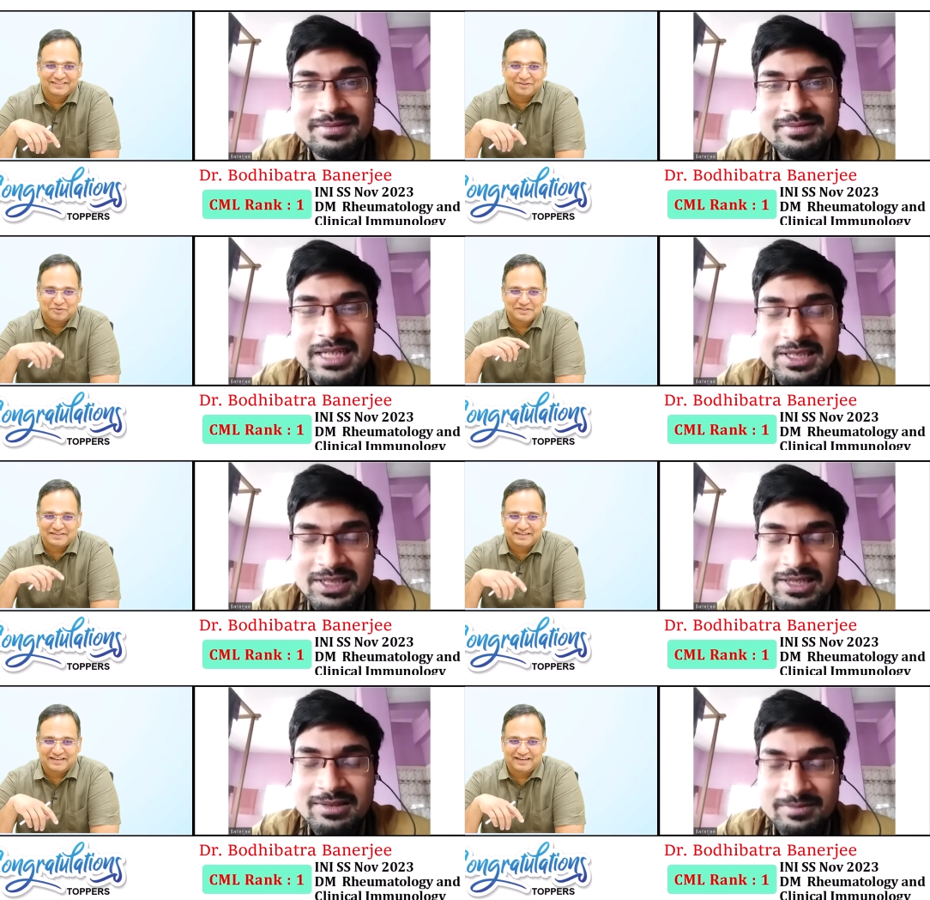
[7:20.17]
Speaker 1: thousand
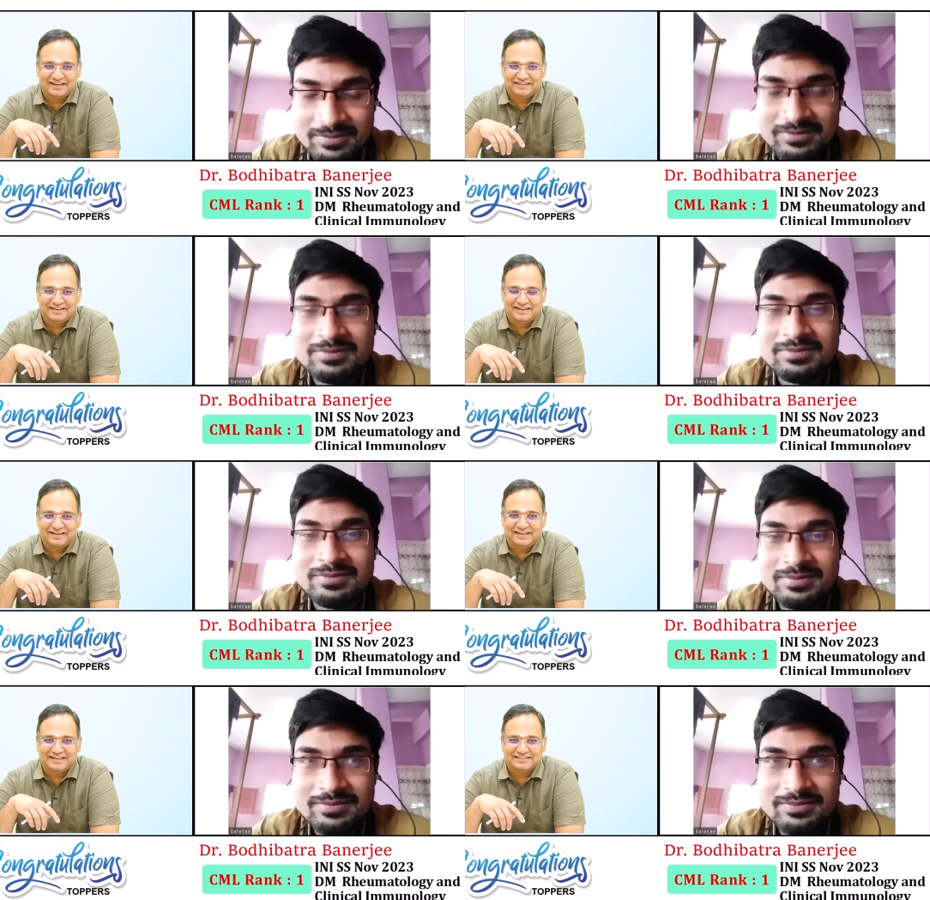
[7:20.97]
three hundred NEET